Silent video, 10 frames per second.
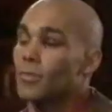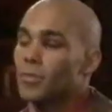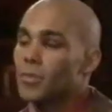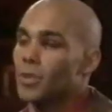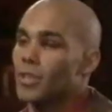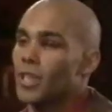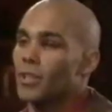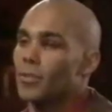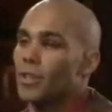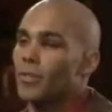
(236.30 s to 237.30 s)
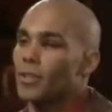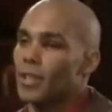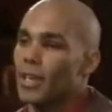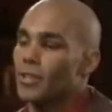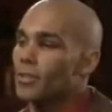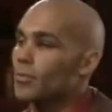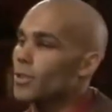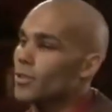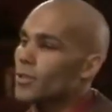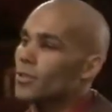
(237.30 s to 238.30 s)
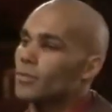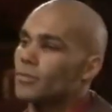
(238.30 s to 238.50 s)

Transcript: You taking me off the case, Commissioner?